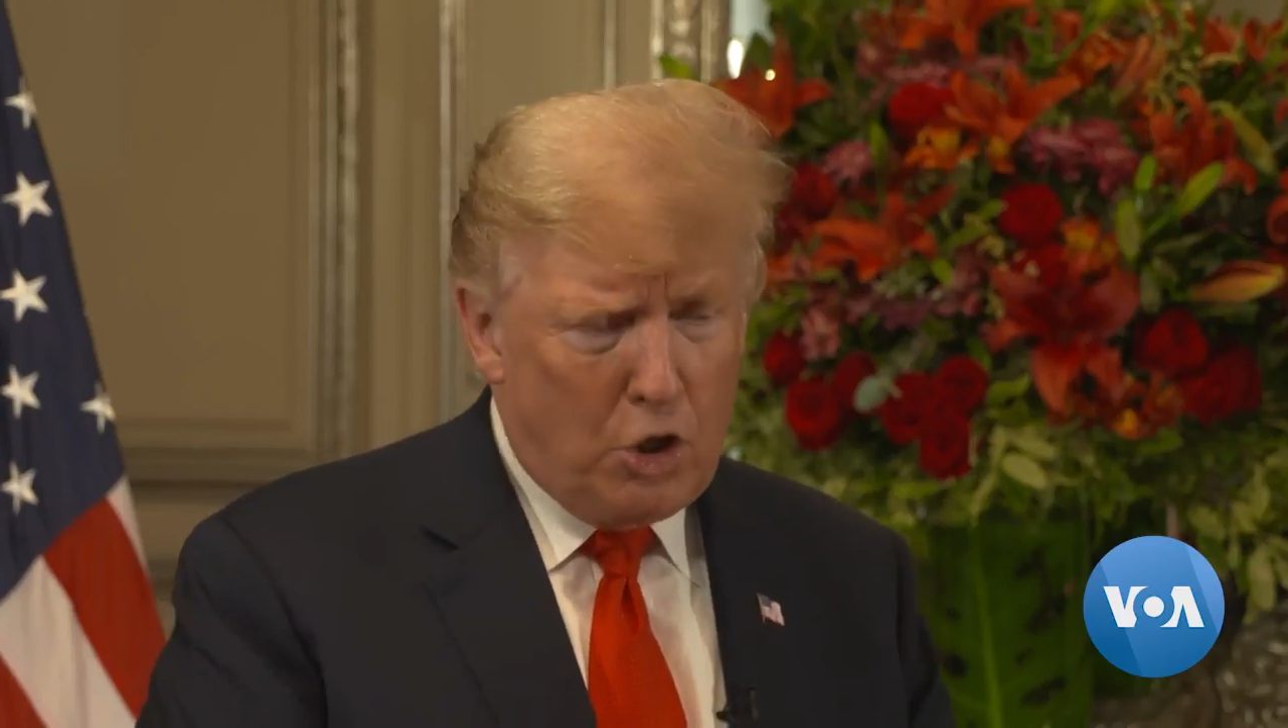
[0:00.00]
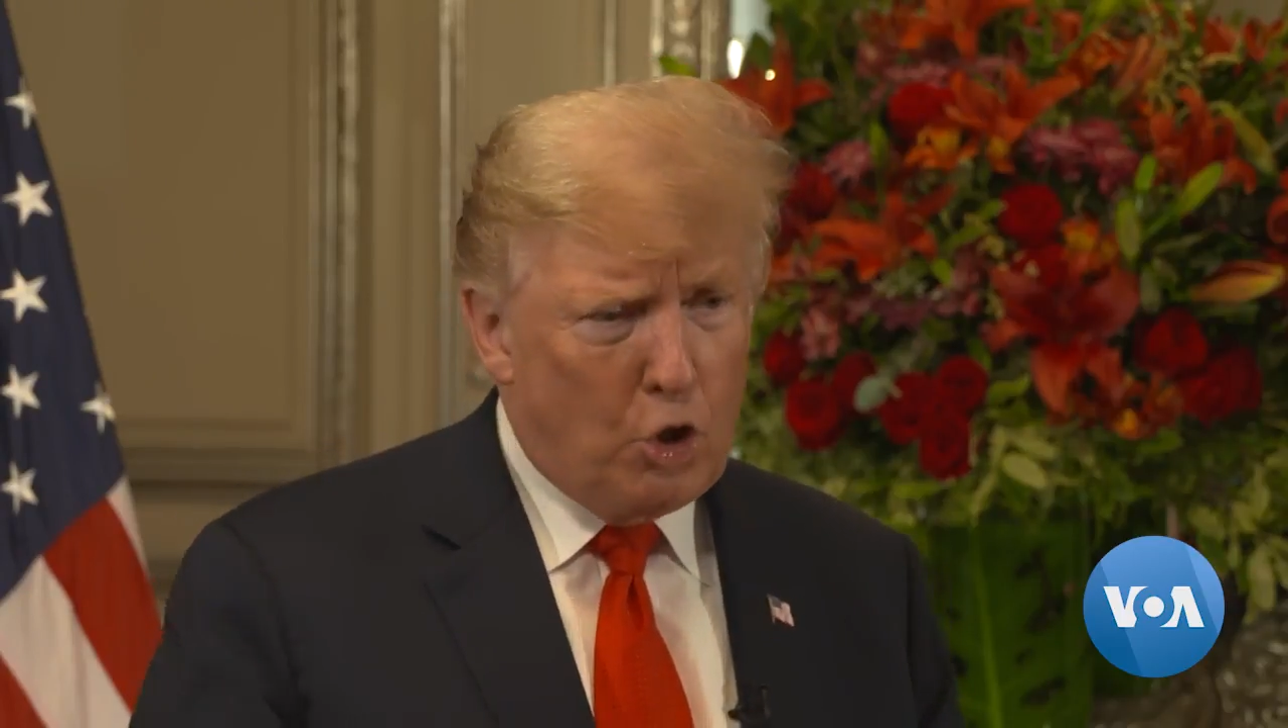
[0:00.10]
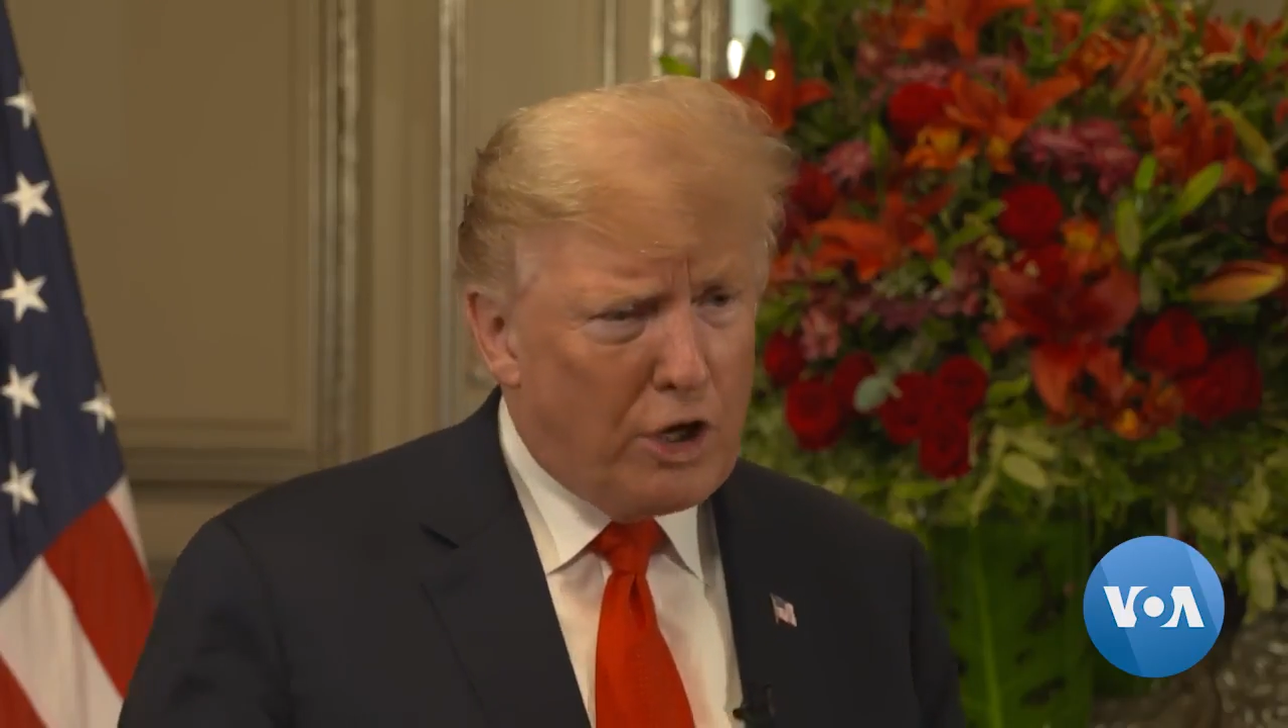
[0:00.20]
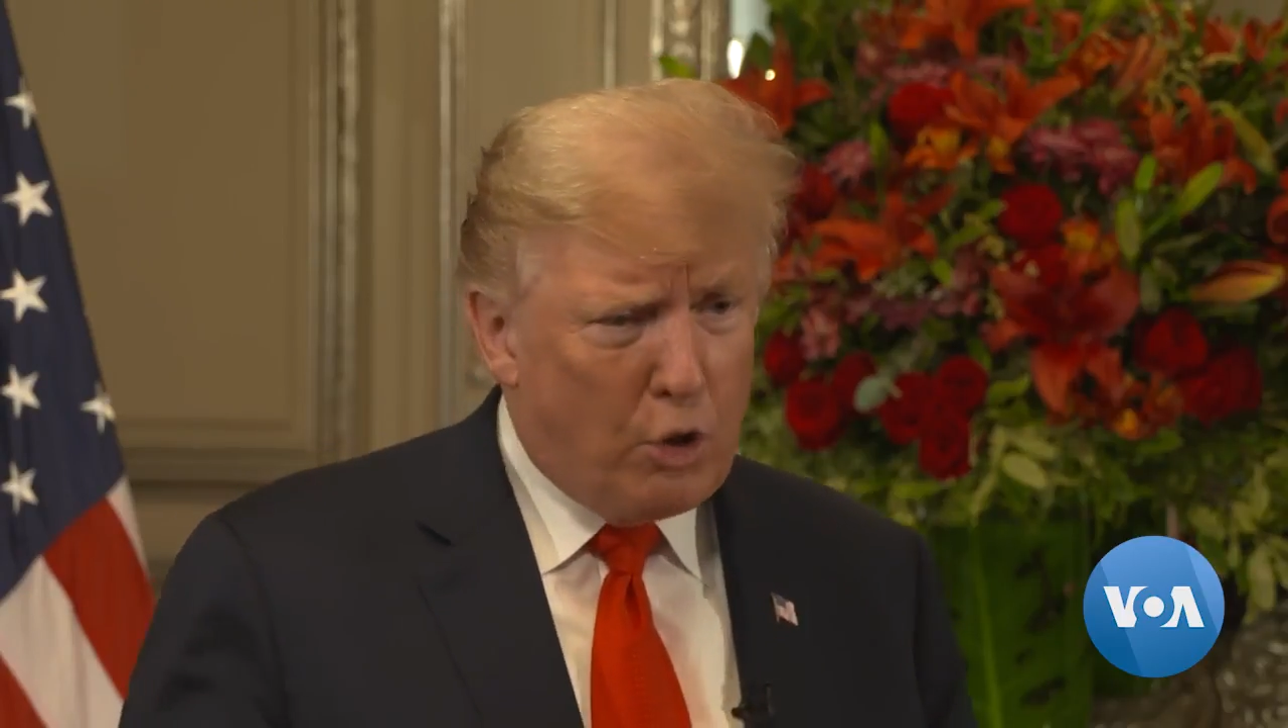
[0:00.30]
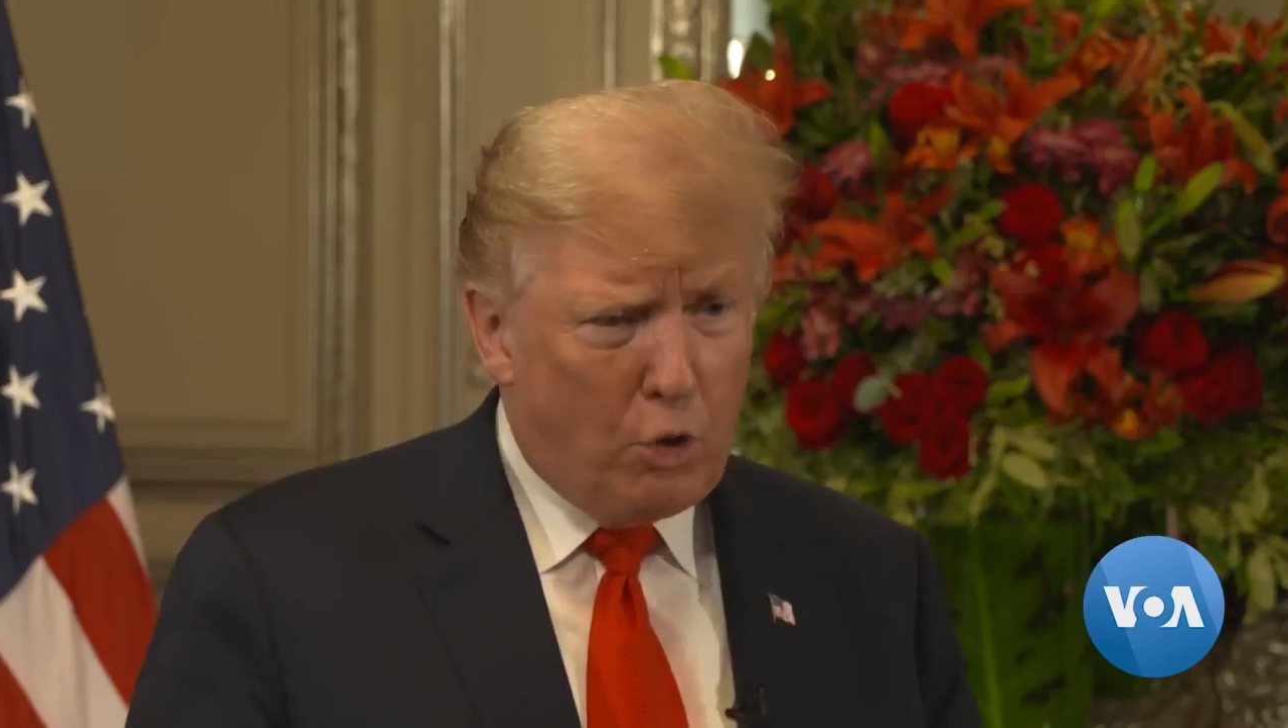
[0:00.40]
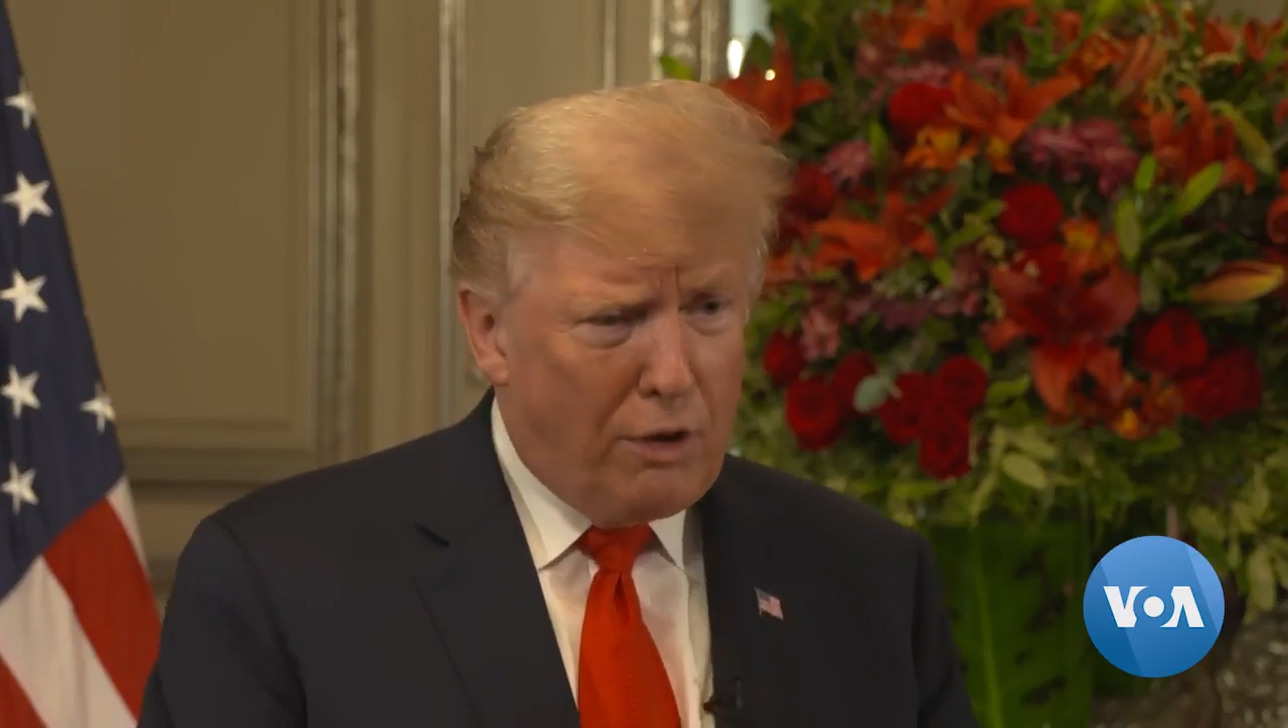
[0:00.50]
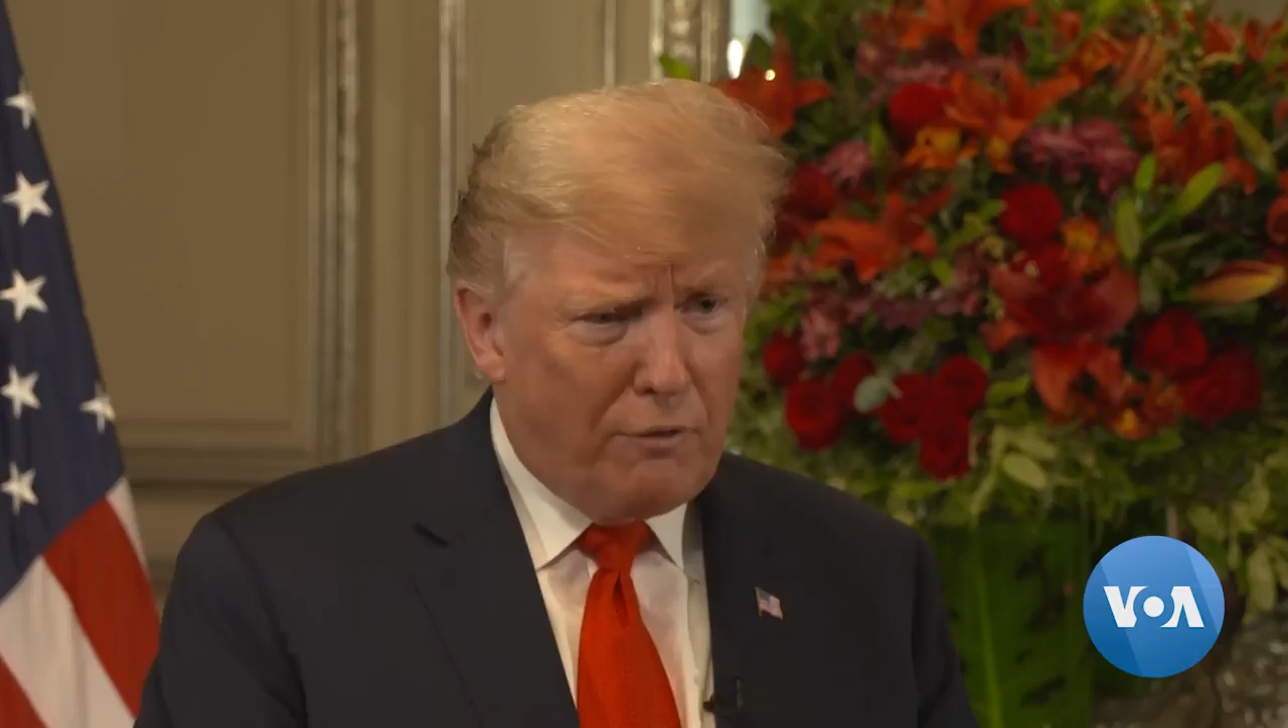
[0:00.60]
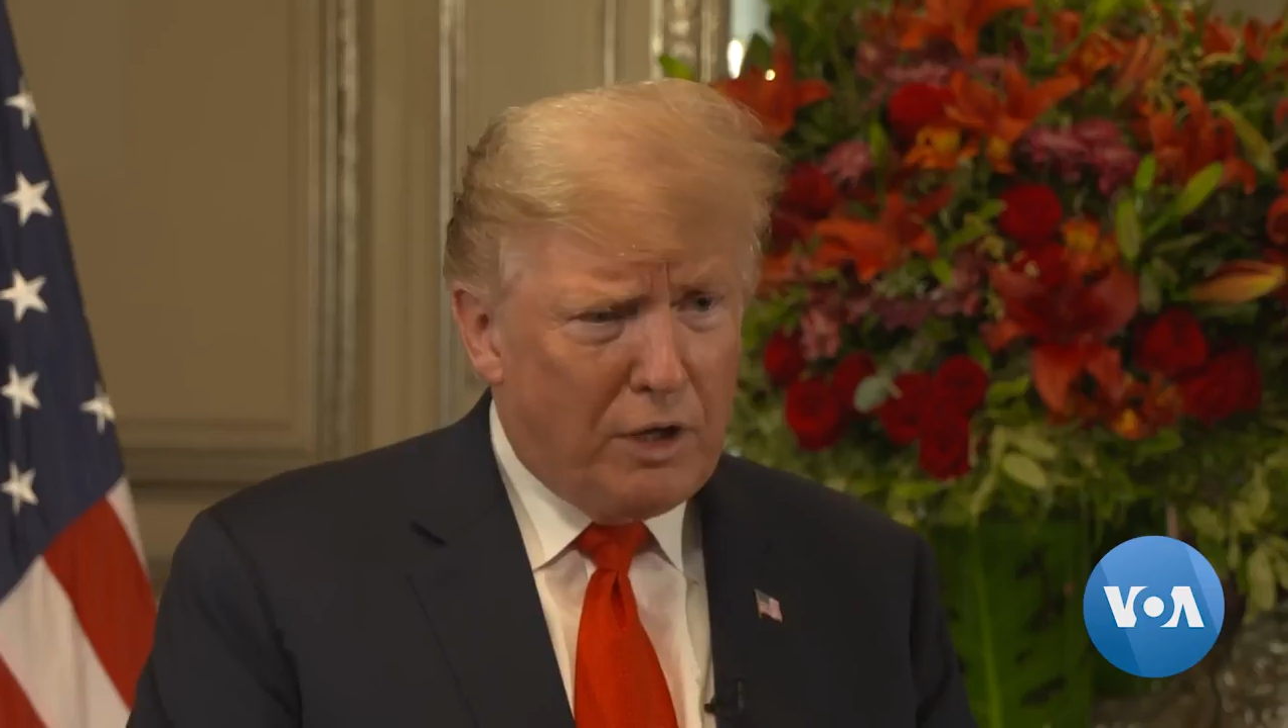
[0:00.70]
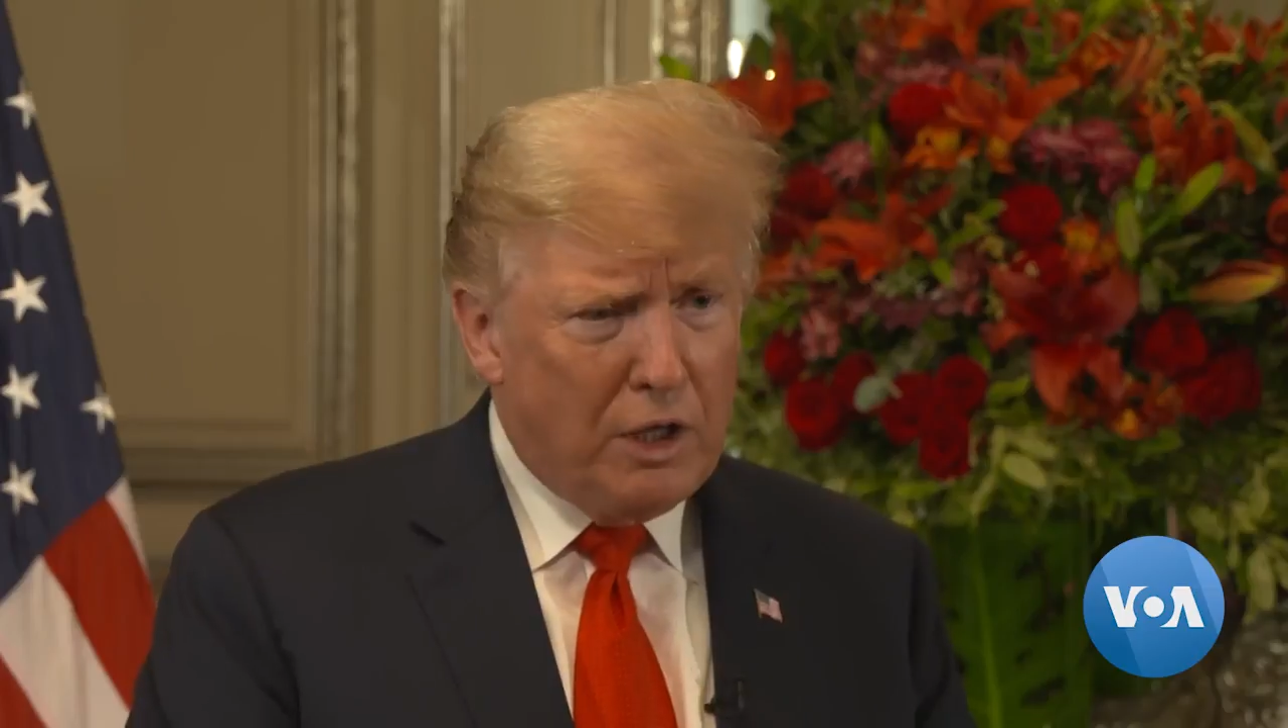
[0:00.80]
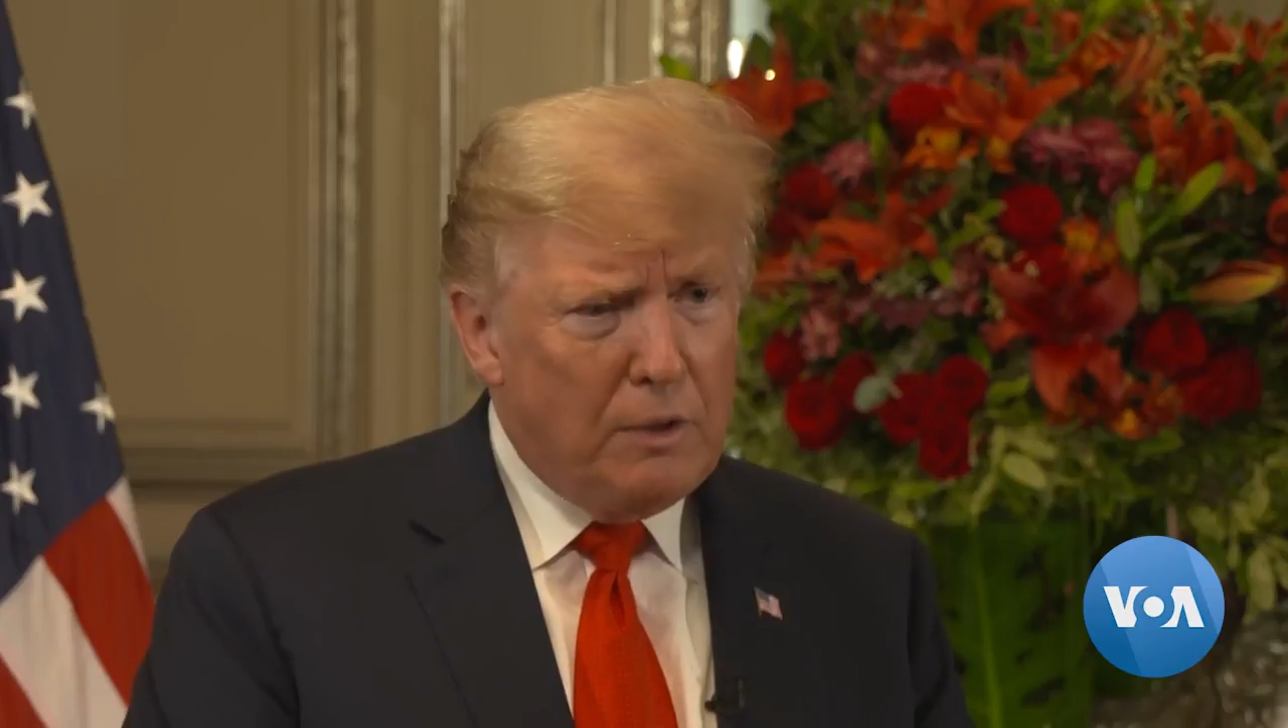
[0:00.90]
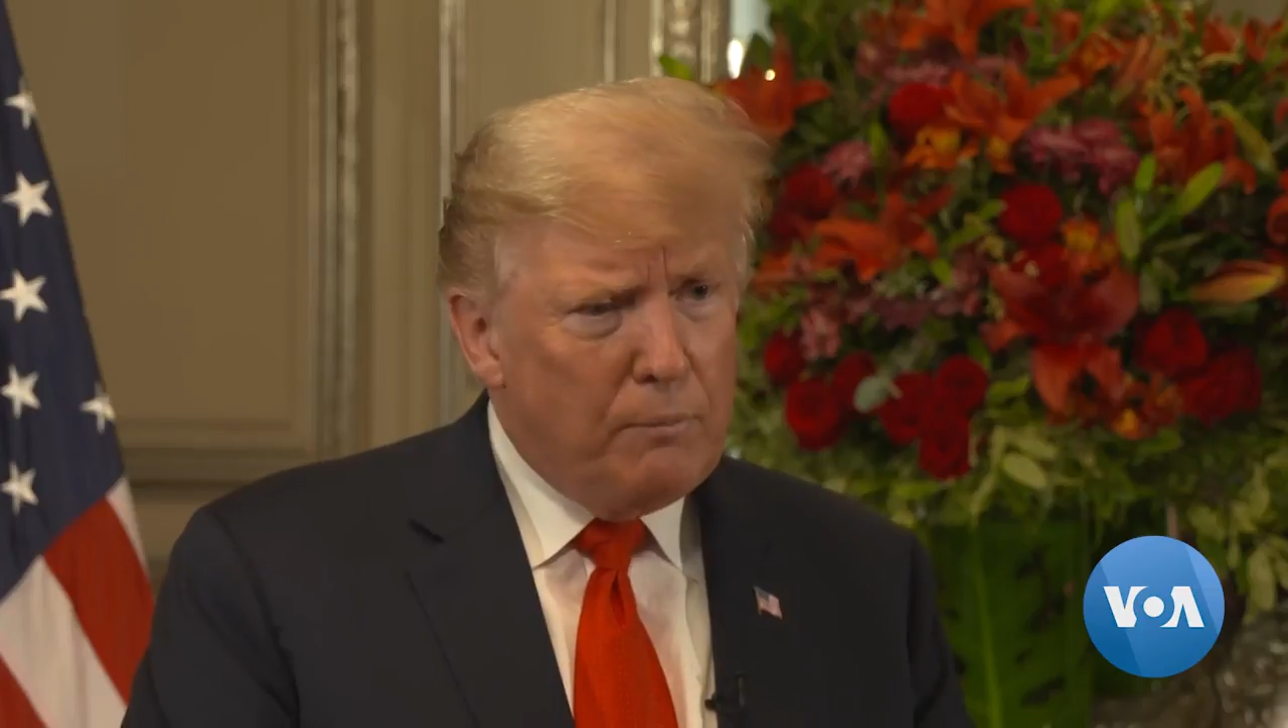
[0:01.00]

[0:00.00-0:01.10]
you look at all of it,